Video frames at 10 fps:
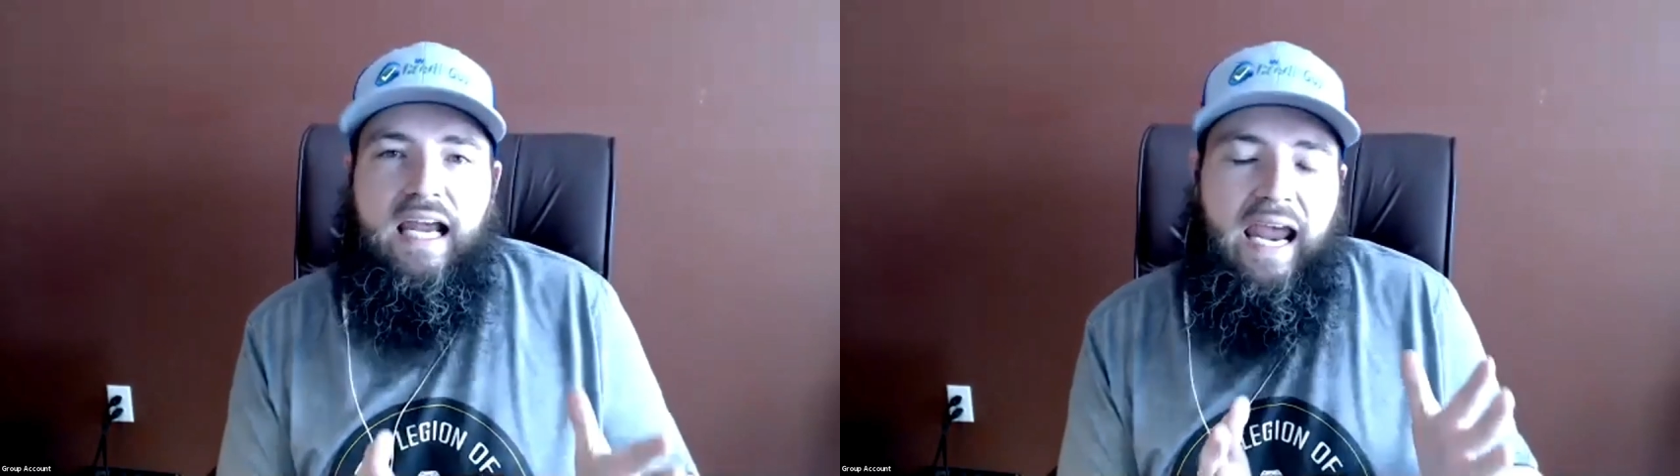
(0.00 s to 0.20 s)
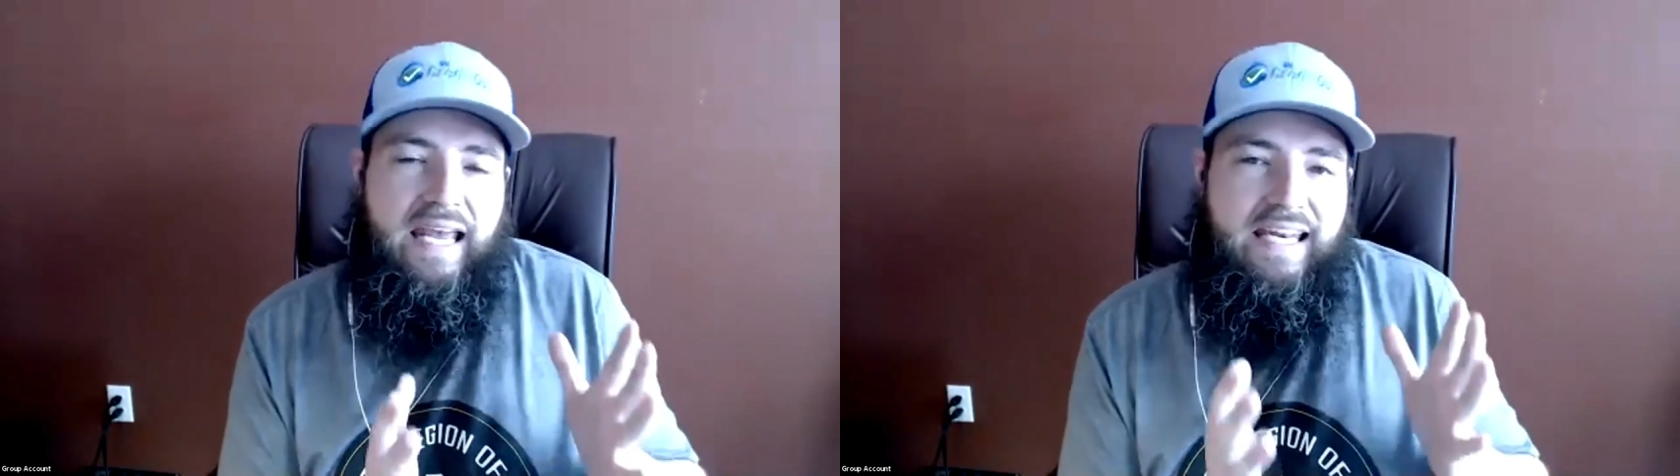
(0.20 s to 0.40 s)

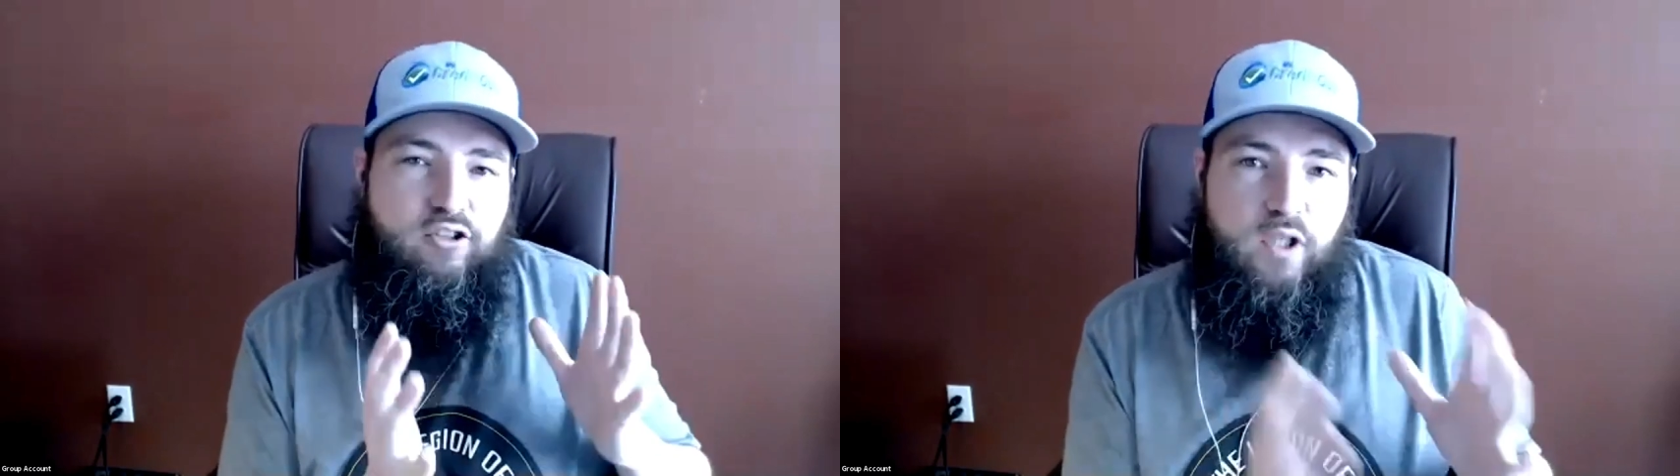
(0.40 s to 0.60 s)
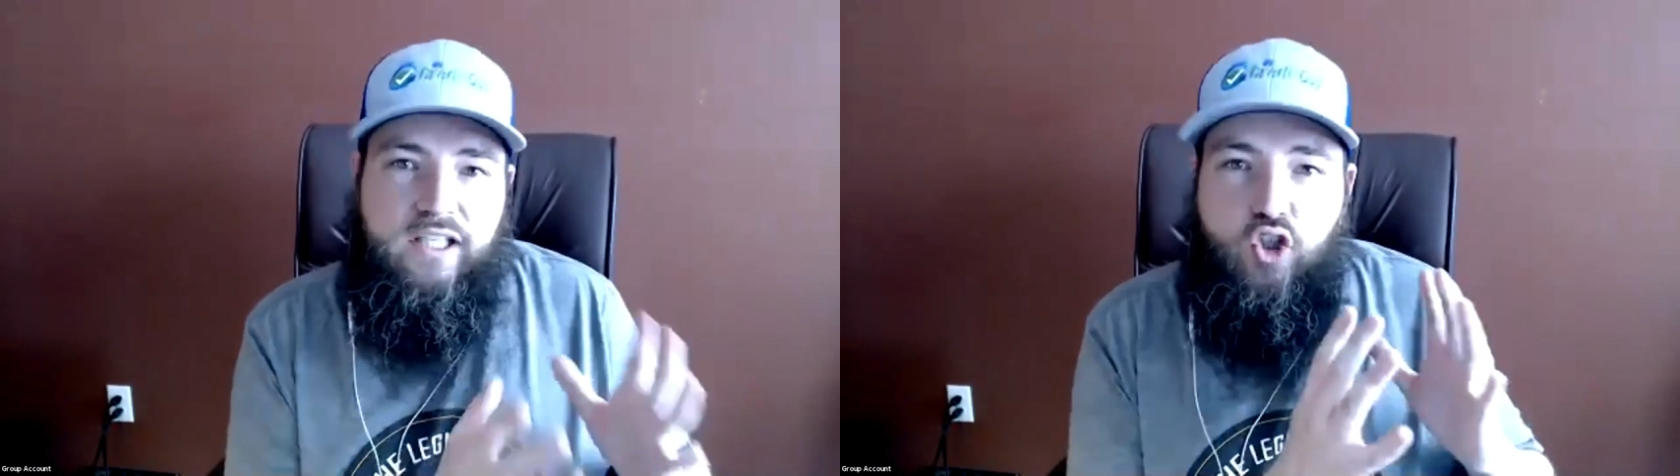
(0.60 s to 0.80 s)
and
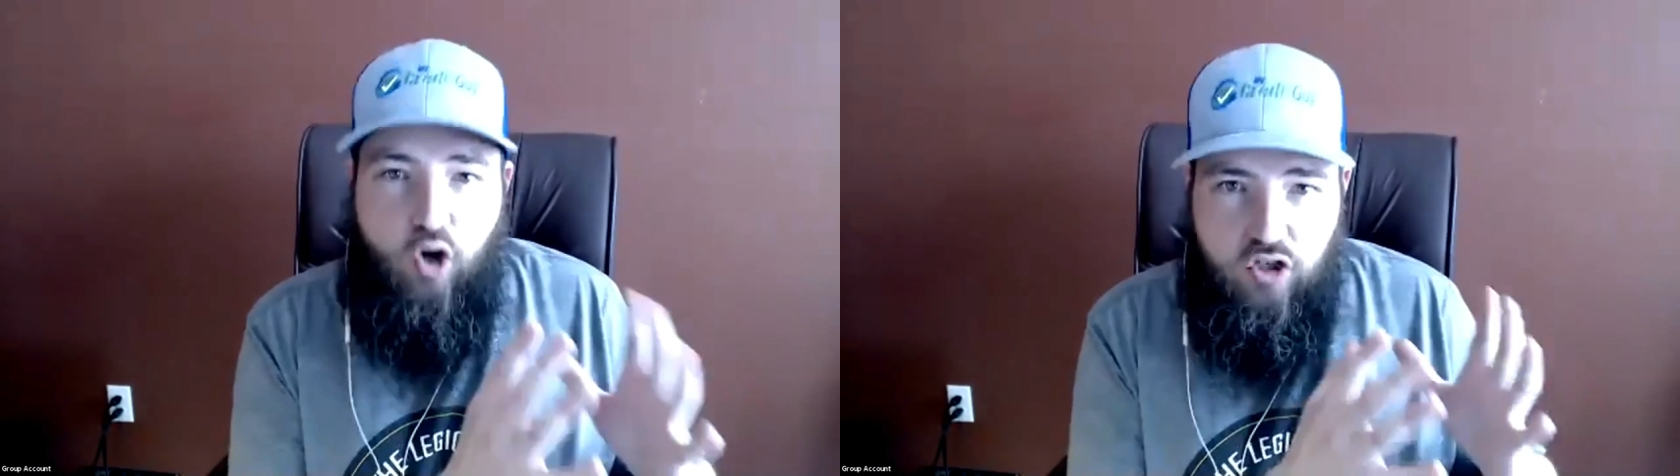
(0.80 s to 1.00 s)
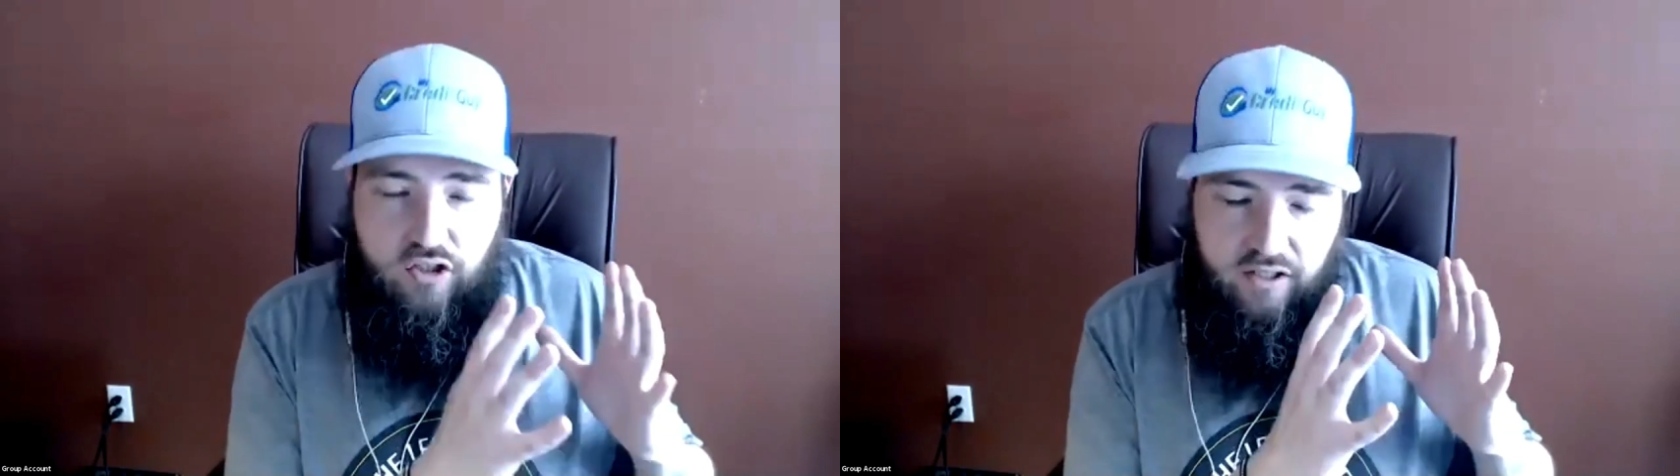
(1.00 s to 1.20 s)
he's really in
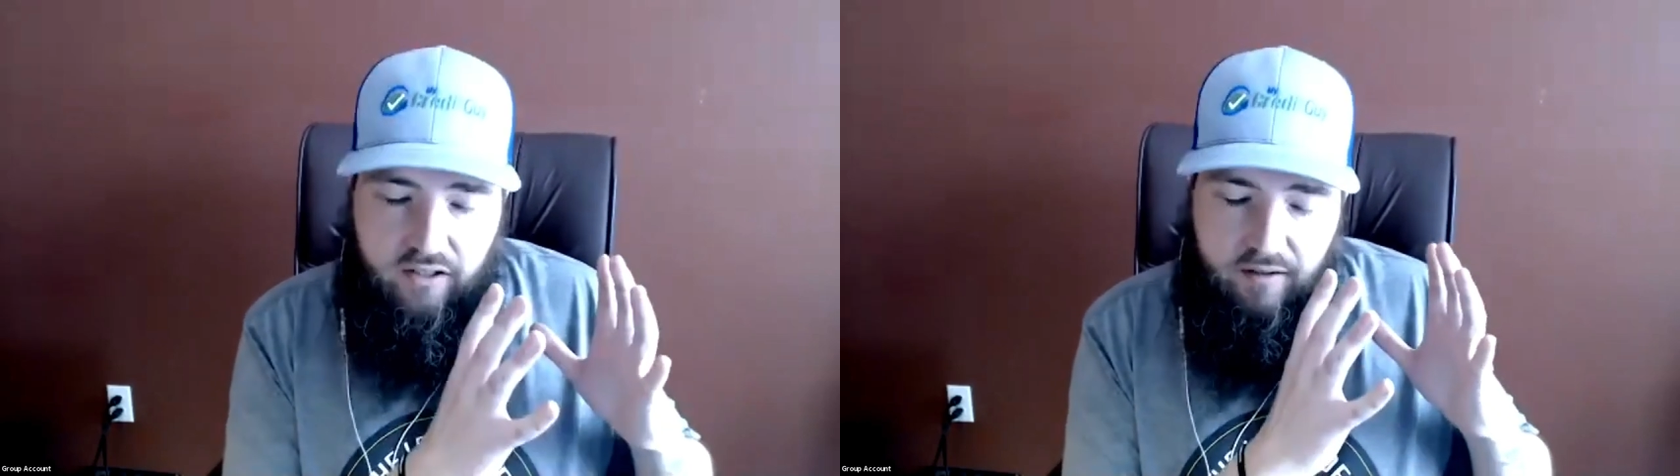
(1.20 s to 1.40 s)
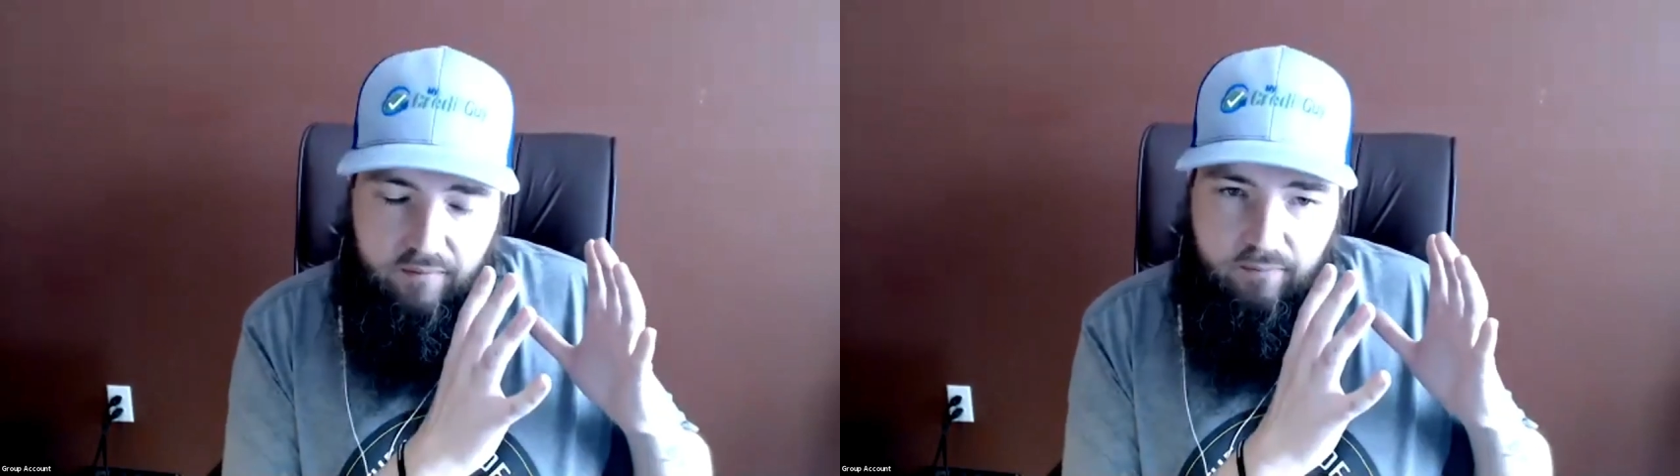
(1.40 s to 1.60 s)
charge of
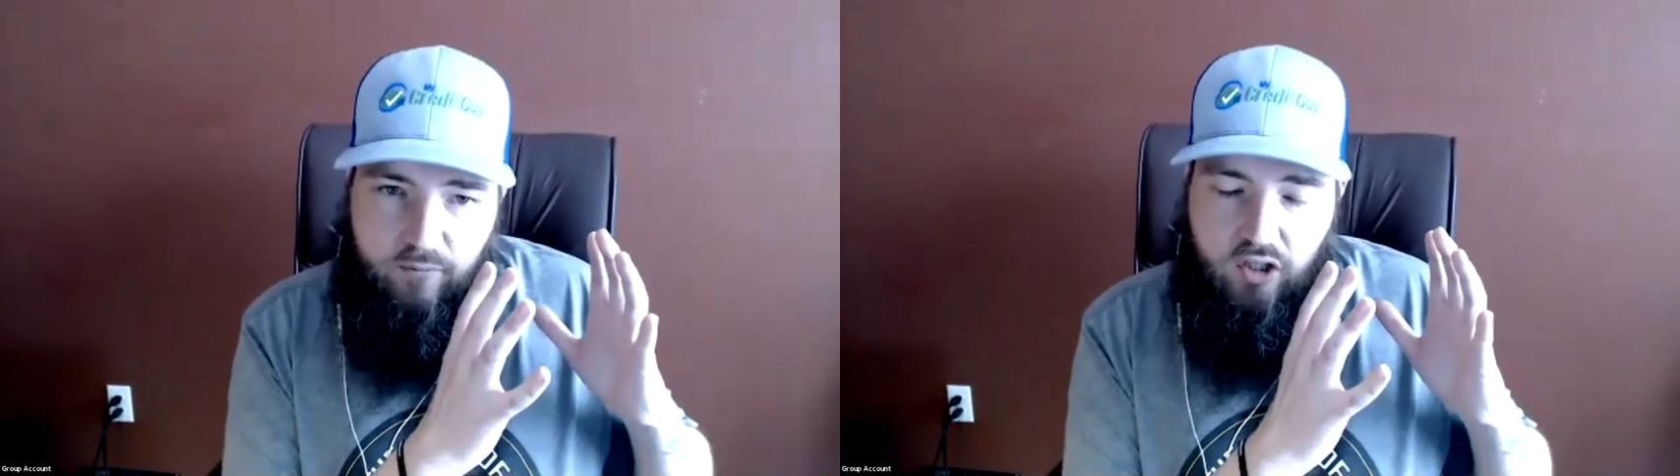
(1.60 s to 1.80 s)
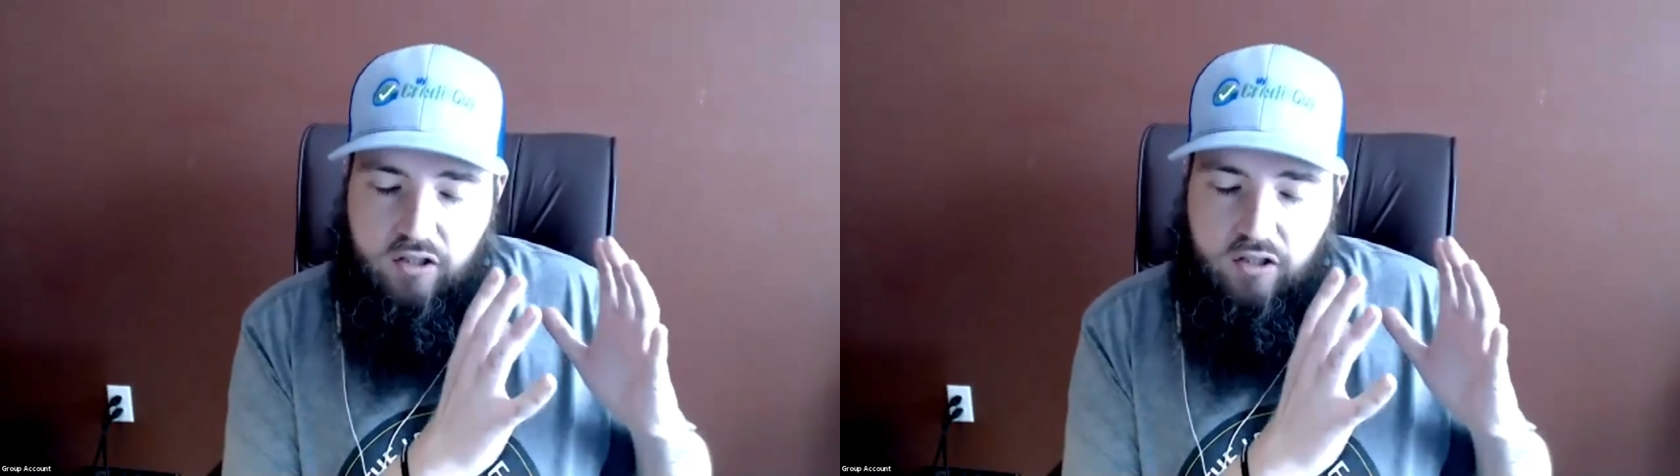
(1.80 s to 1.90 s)
the